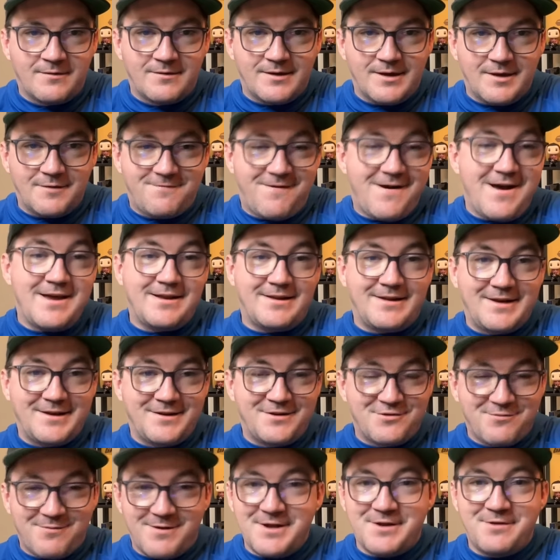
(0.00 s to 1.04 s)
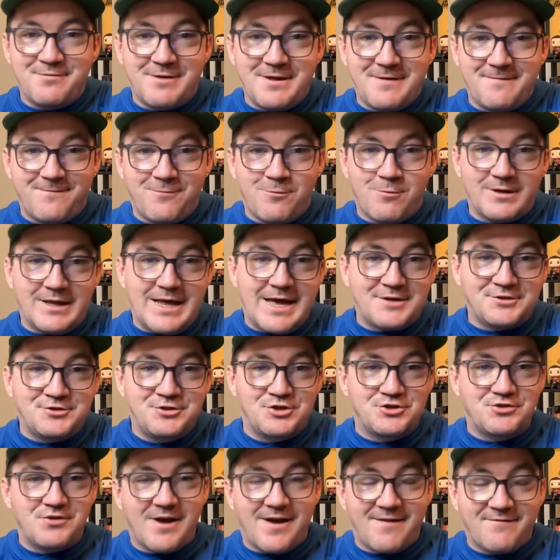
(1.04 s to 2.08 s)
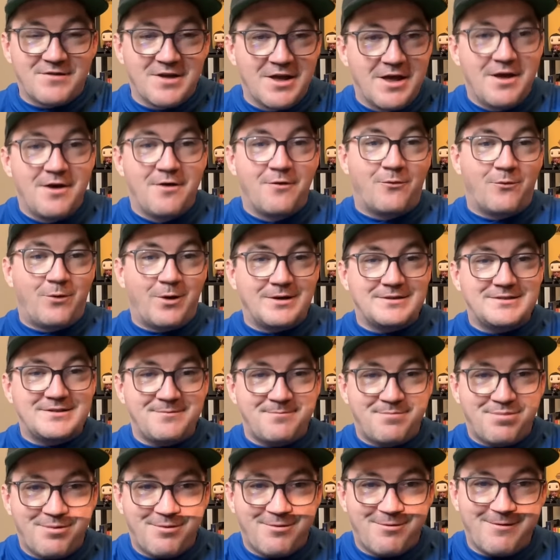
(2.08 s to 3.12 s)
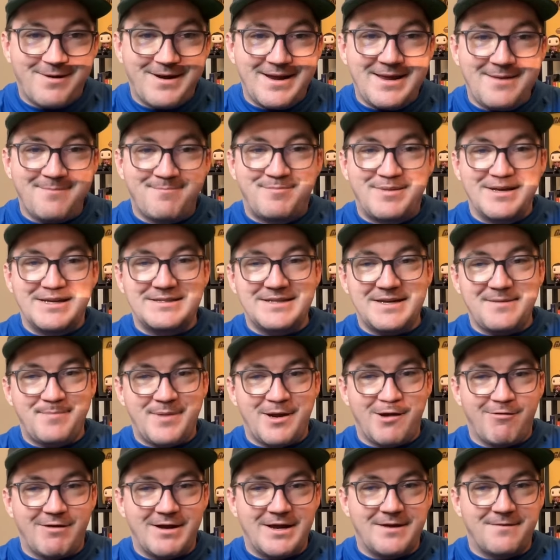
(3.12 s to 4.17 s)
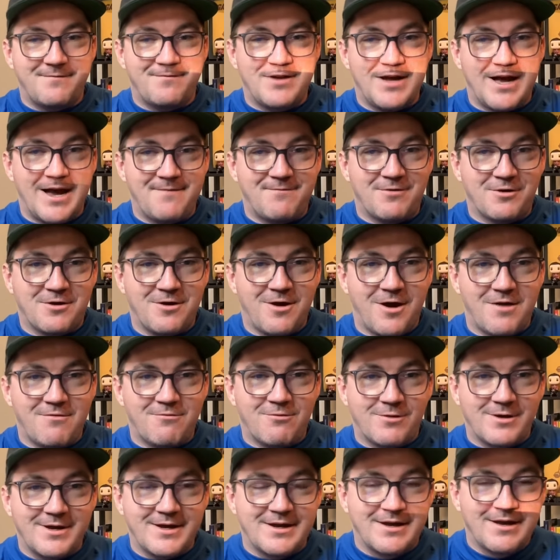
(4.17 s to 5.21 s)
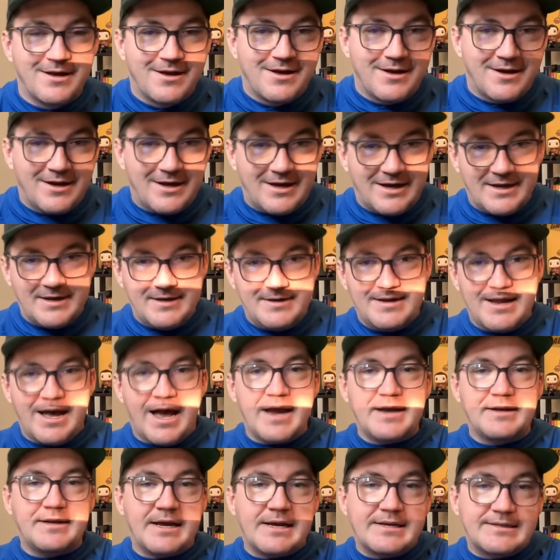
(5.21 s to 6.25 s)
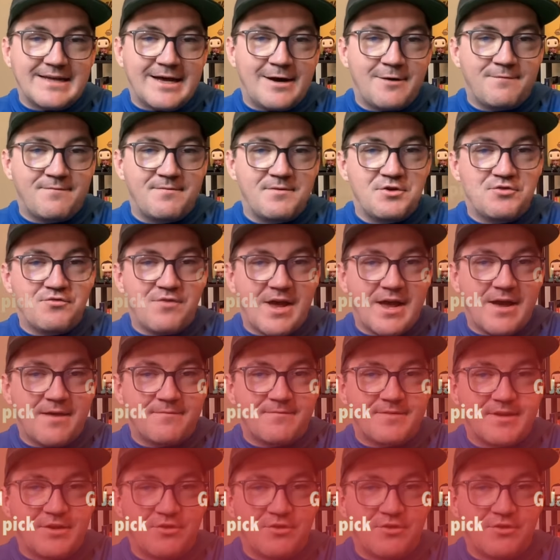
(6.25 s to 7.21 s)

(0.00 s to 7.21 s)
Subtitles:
And finally, 2024, last year's draft, was a pretty busy period of time for Conroy. 9 days out from the draft, he